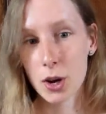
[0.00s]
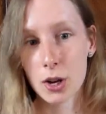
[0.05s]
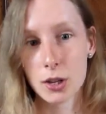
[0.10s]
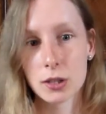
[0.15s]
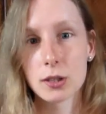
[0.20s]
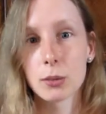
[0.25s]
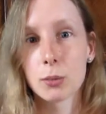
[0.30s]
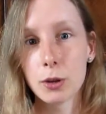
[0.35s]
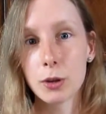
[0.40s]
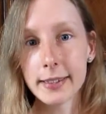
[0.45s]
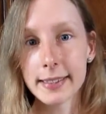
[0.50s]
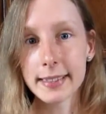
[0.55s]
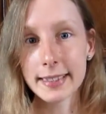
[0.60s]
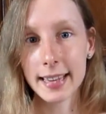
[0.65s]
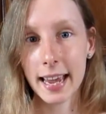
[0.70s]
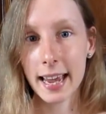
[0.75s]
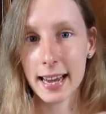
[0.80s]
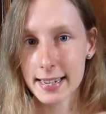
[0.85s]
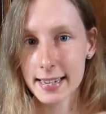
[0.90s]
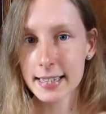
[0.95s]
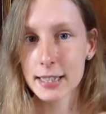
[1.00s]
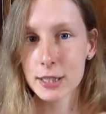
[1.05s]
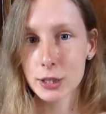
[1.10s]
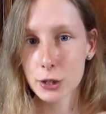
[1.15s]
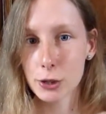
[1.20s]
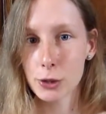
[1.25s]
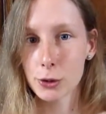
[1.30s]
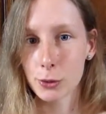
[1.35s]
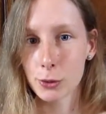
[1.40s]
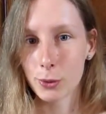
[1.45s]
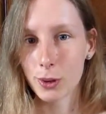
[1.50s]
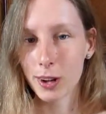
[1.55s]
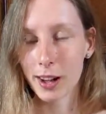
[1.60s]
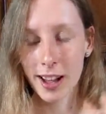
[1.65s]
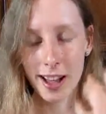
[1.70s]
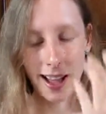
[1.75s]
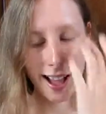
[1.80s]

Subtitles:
So what did Katy do?